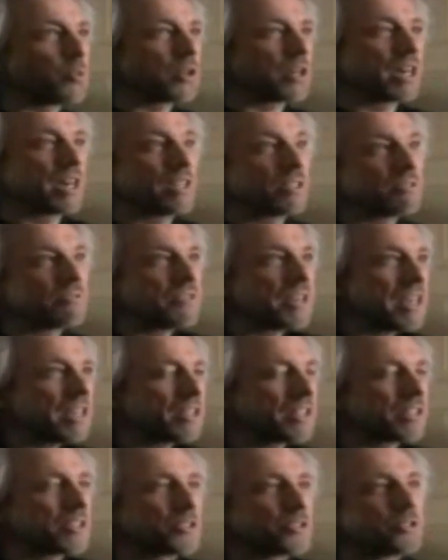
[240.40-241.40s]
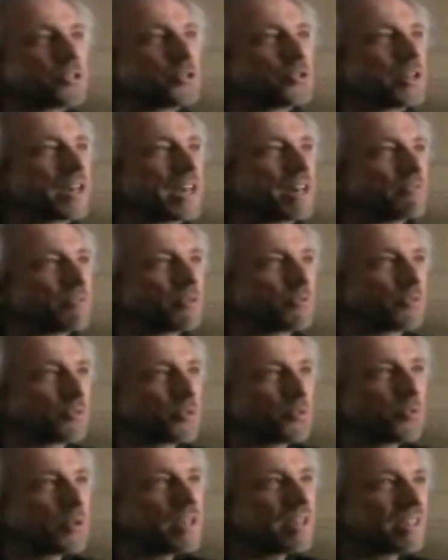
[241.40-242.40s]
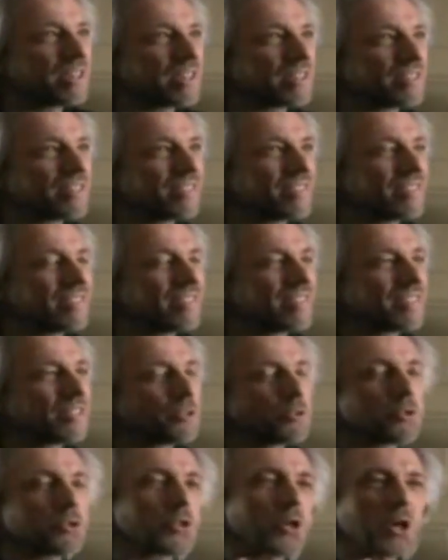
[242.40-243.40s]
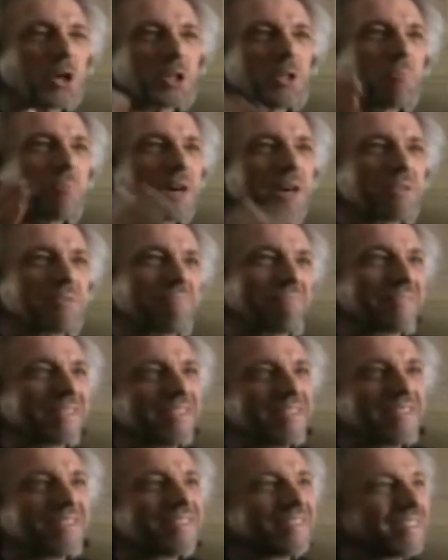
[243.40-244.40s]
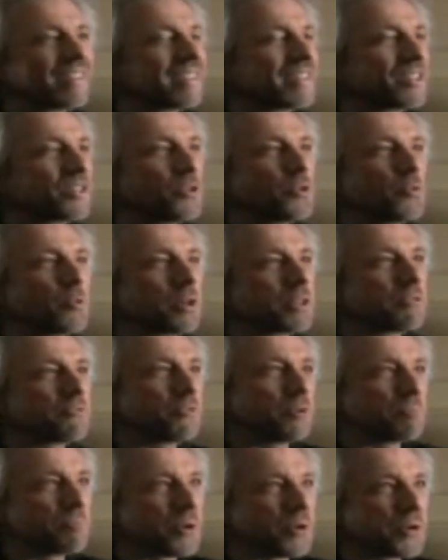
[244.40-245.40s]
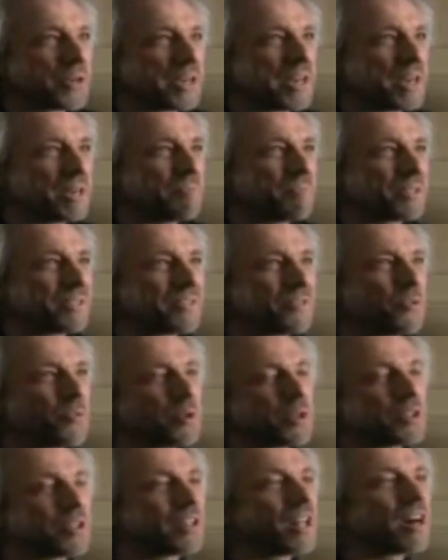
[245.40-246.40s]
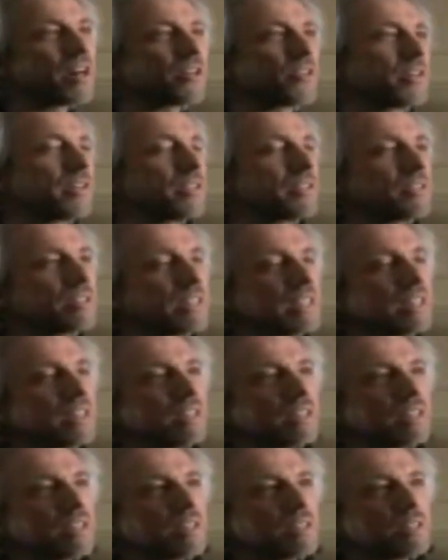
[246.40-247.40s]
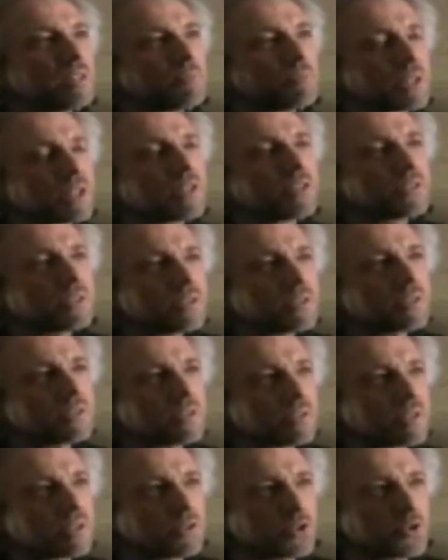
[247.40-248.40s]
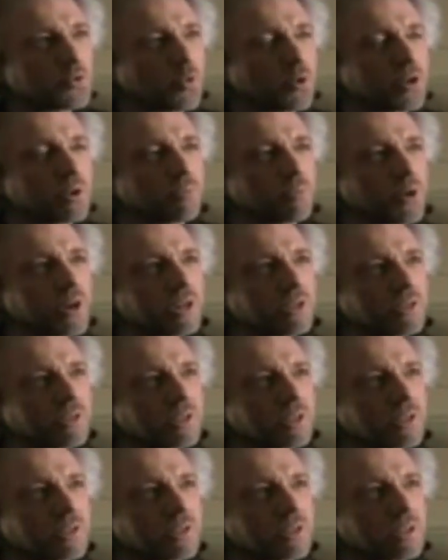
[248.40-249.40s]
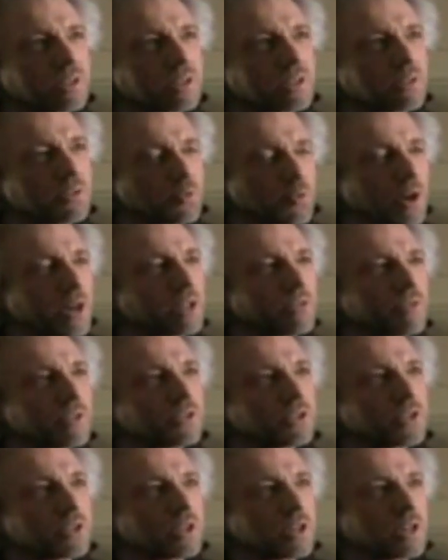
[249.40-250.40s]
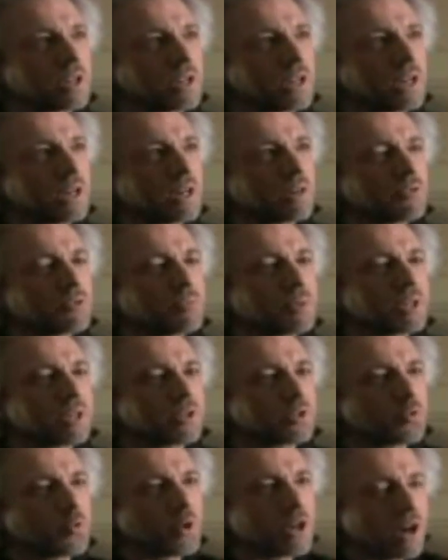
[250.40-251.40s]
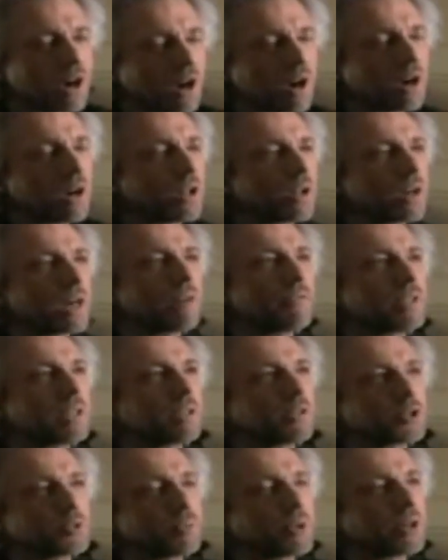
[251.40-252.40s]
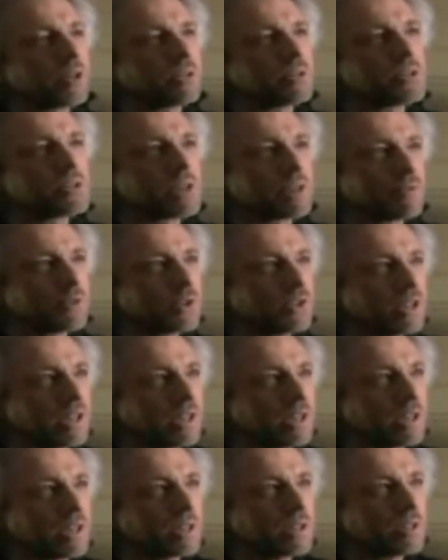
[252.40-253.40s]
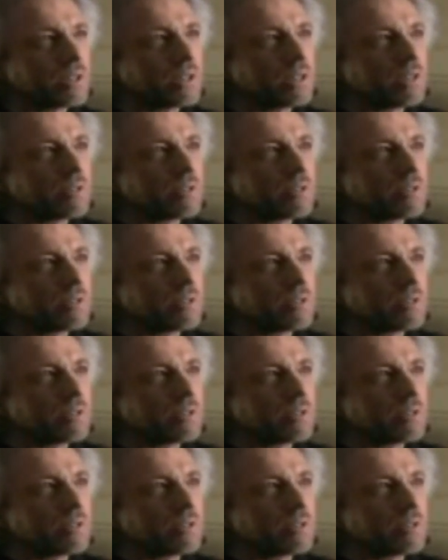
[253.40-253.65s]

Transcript: what kinds of healings did you have over the weekend? You know, they're talking about who won the football game and who won the lotteries. But this is where it brings us, the relevance in our lives, because we all are having experiences every day.